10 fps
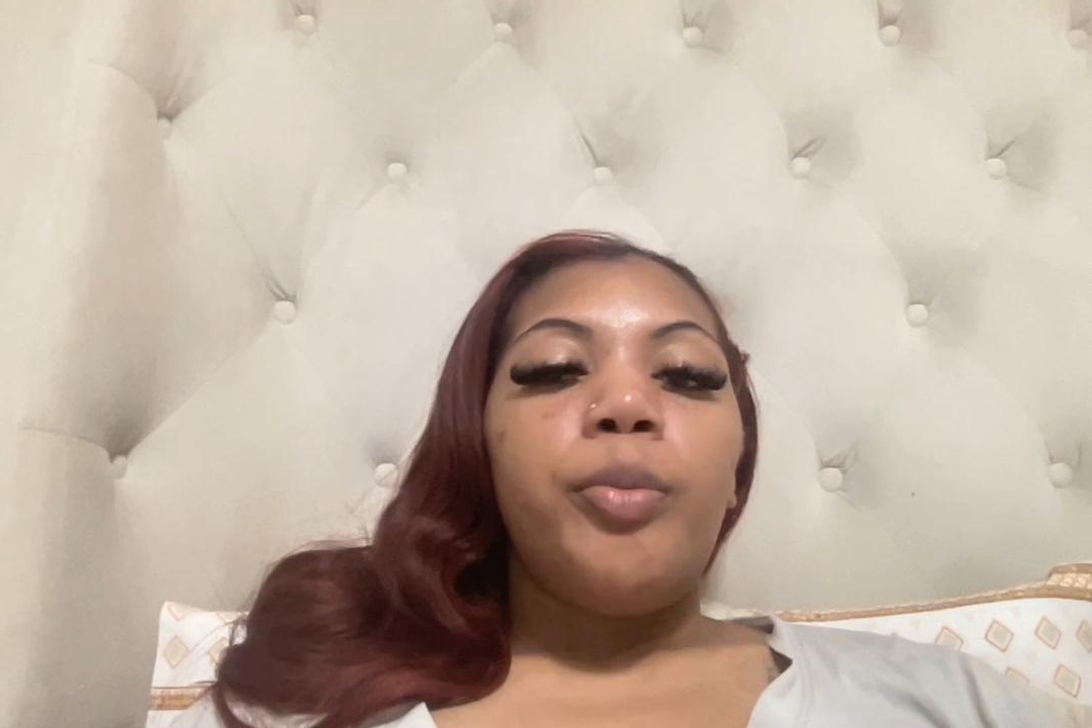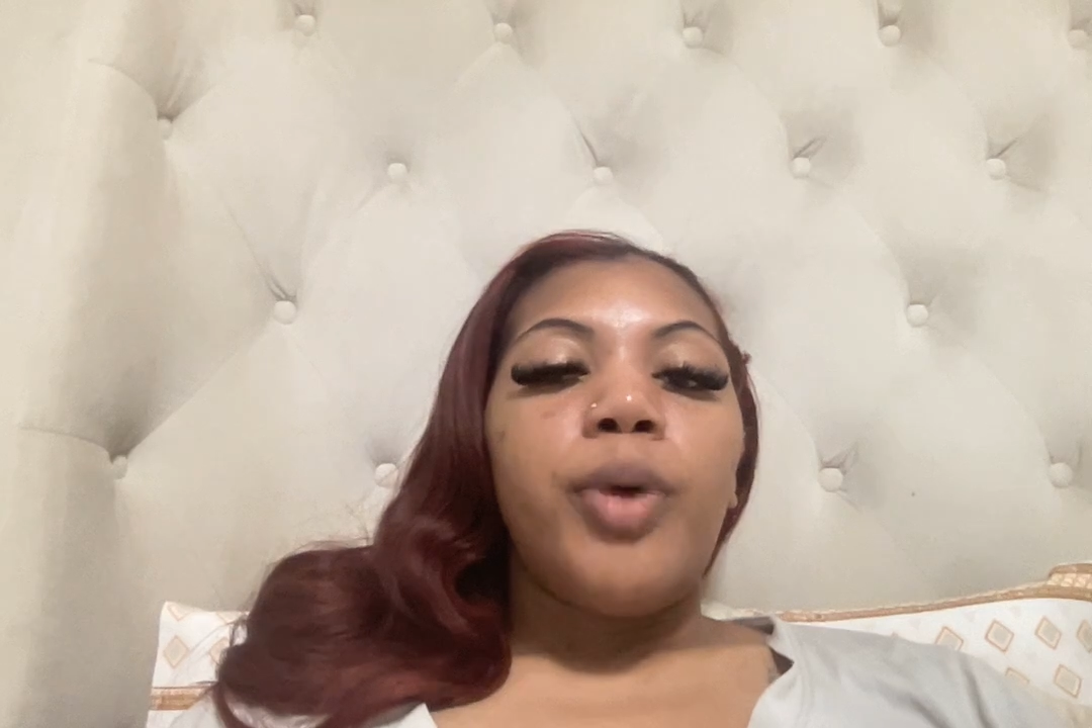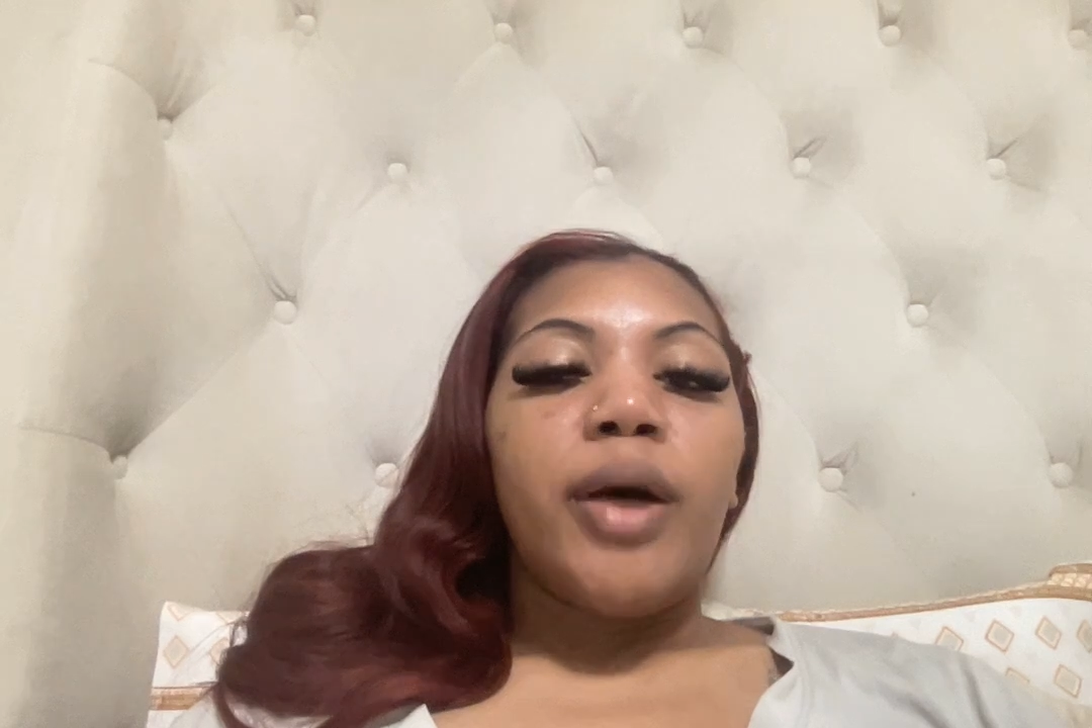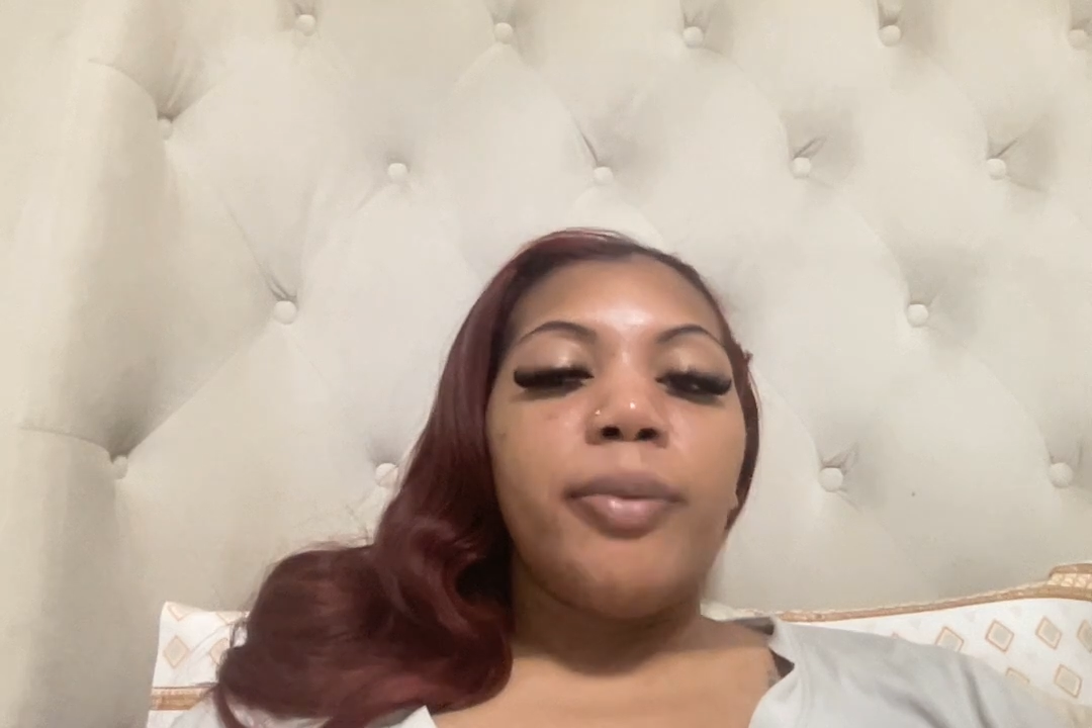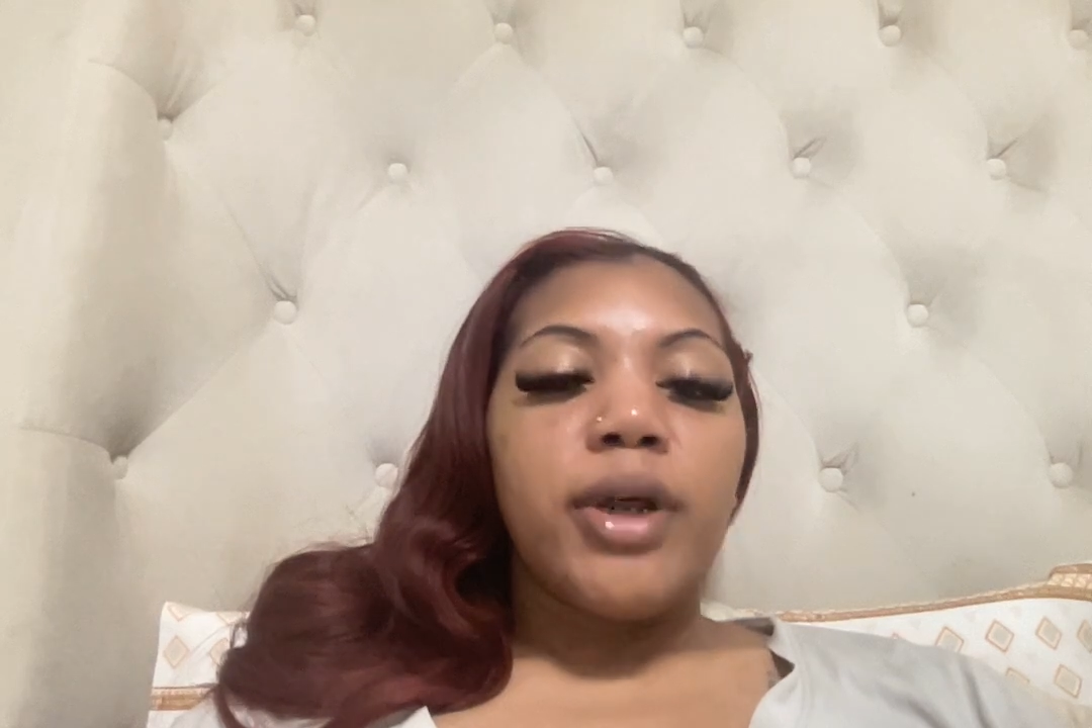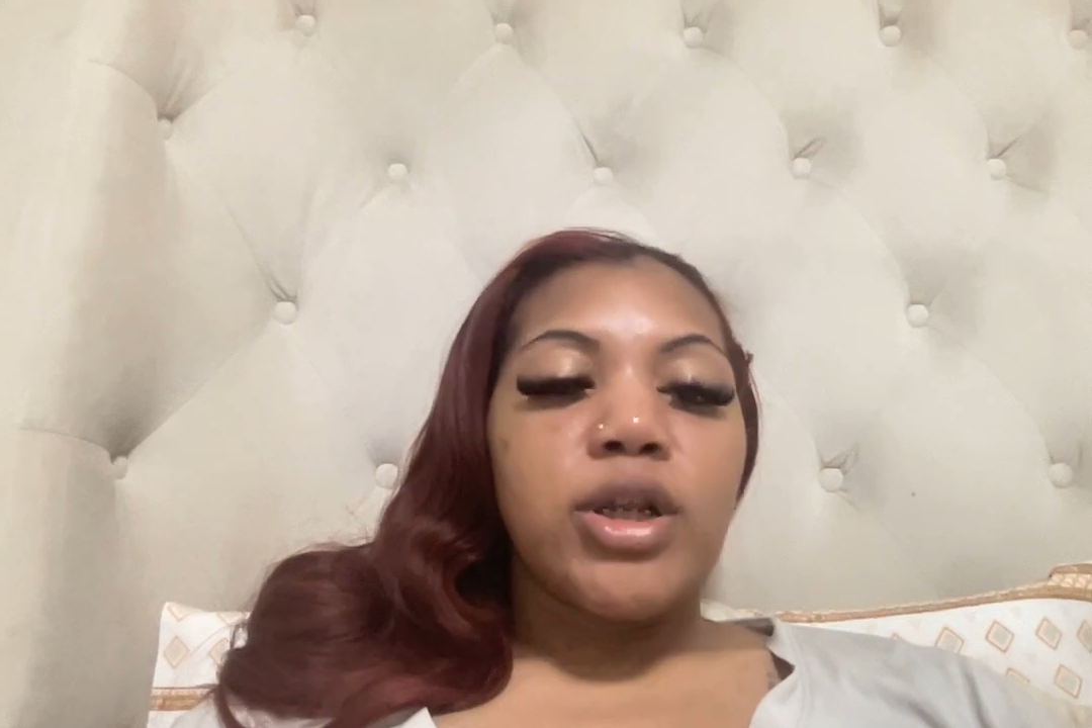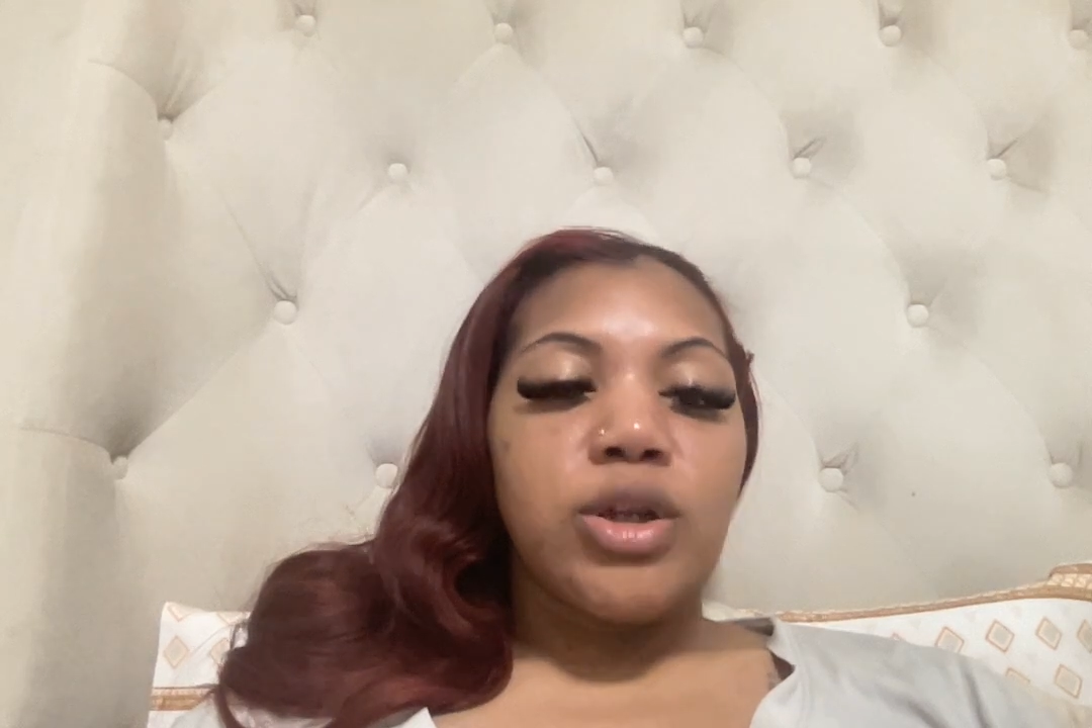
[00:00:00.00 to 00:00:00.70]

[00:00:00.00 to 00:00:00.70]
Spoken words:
Public